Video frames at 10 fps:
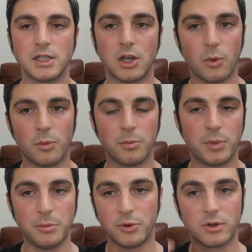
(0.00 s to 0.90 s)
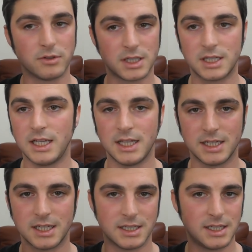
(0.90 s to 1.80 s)
so people can see
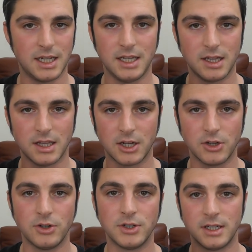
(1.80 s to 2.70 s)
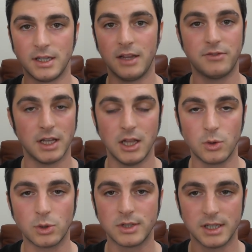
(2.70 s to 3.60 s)
this and see that they're good, and if they're
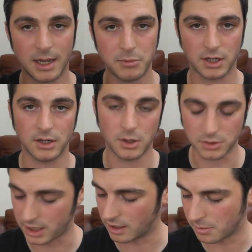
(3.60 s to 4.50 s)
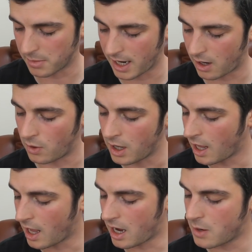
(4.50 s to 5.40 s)
local to them, they can go and check them out.
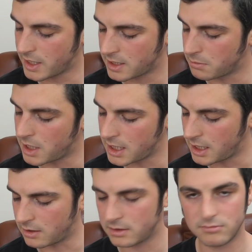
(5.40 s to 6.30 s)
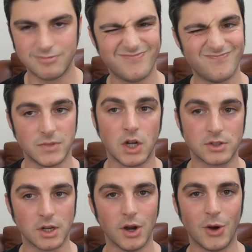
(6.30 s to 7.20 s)
I went to my
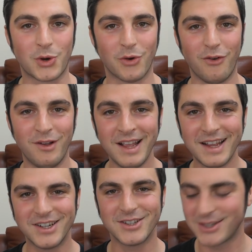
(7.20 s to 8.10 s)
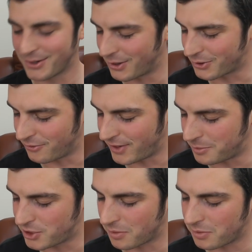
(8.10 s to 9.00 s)
not so local
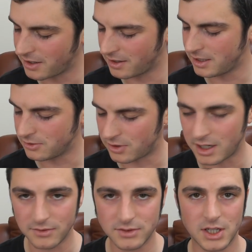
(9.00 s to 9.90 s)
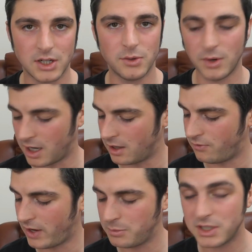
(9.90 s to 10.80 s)
vape went on a little drive to
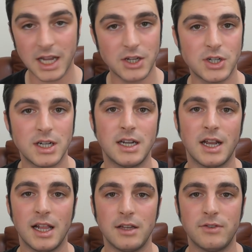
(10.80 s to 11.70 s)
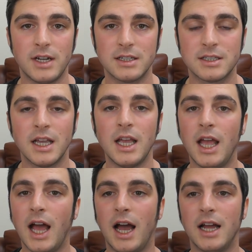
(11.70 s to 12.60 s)
a vape station in Halifax,
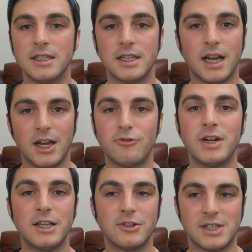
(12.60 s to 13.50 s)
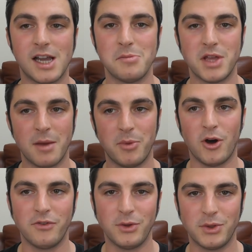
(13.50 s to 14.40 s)
and had a really good time there,
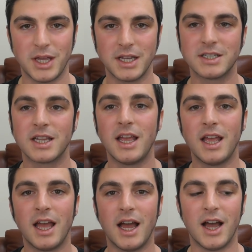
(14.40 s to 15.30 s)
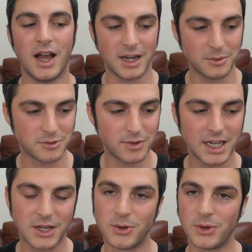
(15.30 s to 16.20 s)
bought a few things, and it was
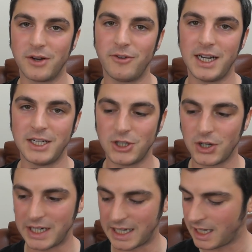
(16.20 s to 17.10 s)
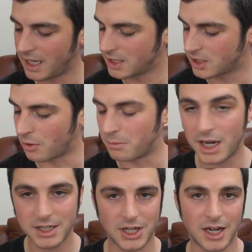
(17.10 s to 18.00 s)
really cool, and I really enjoyed it. So
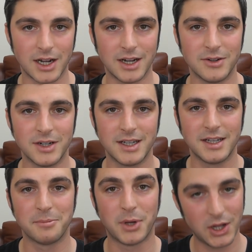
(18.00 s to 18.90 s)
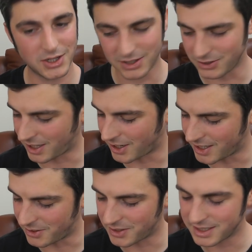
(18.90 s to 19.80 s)
my shout out, personal
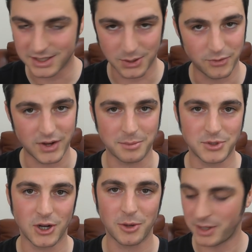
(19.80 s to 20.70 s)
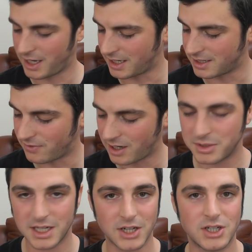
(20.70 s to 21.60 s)
shout out to a vape shop, is
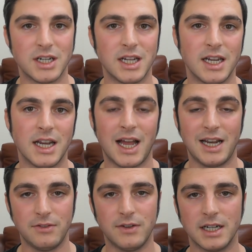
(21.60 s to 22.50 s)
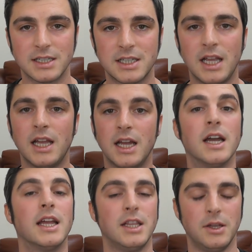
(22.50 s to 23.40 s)
Vape Station in Halifax,
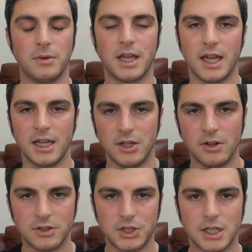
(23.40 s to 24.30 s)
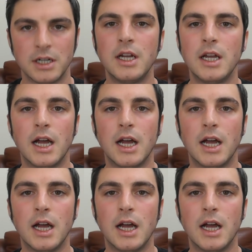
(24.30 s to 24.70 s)
in the UK, in Yorkshire.